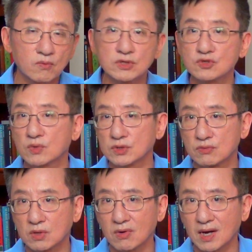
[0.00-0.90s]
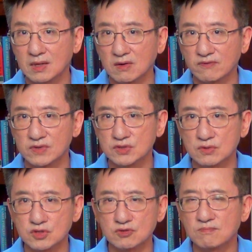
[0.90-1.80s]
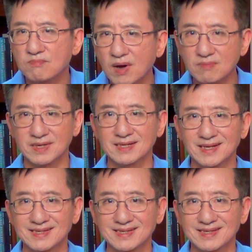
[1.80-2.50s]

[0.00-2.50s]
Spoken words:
which would require officials to publicly